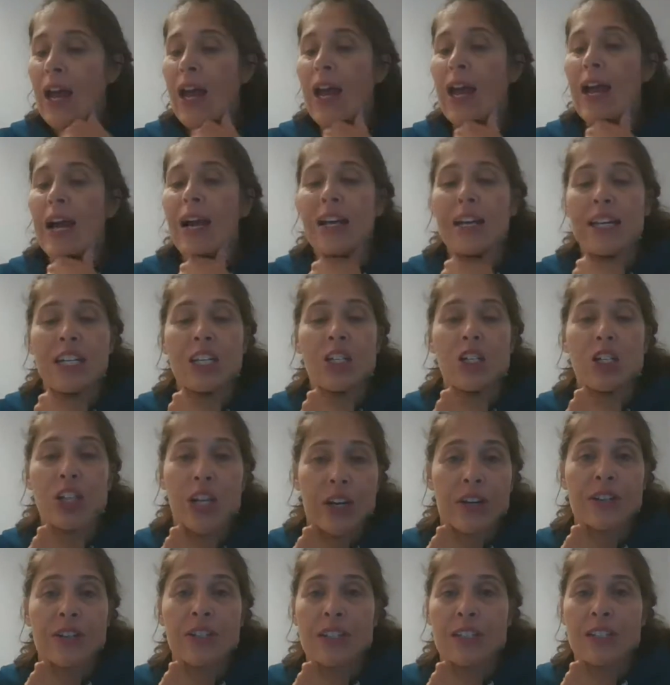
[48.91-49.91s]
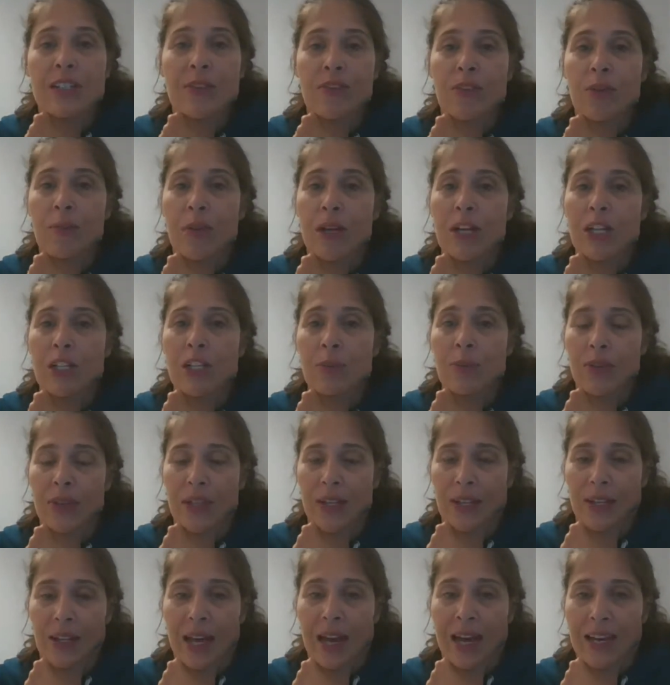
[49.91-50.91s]
And he shares this information with the
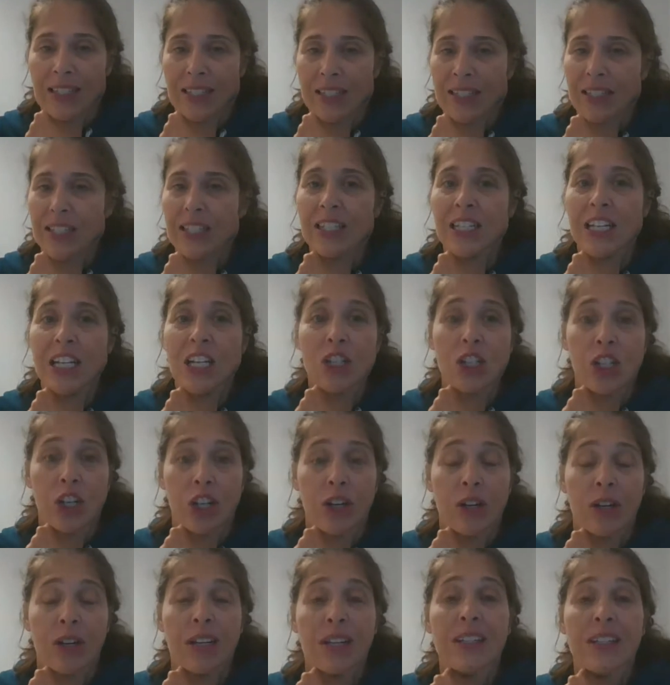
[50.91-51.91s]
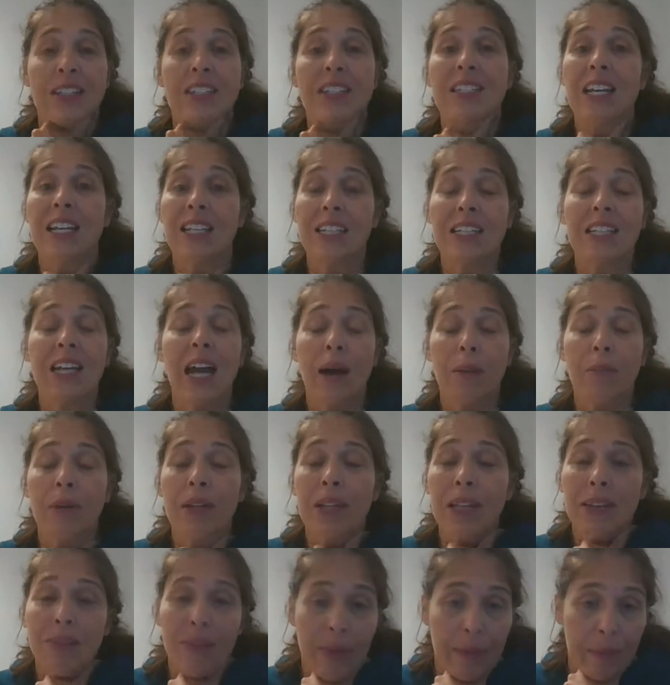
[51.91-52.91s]
class, and the teacher does not
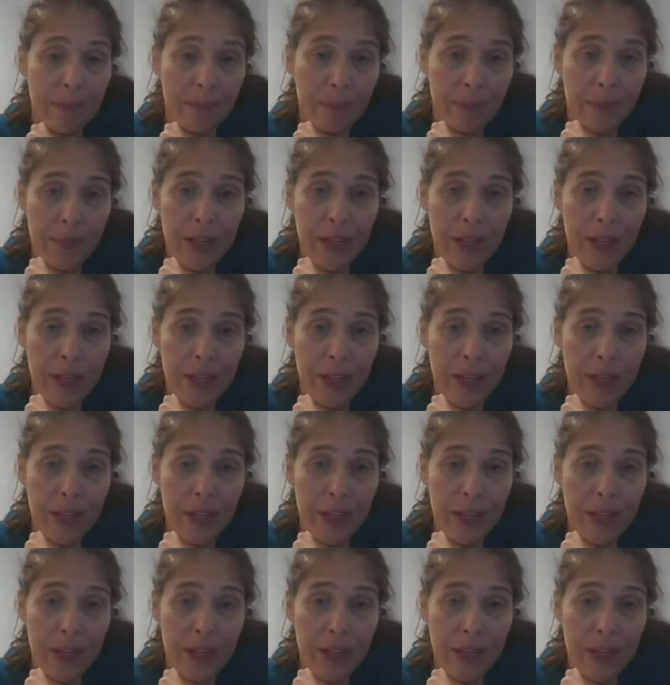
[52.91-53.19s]
believe him.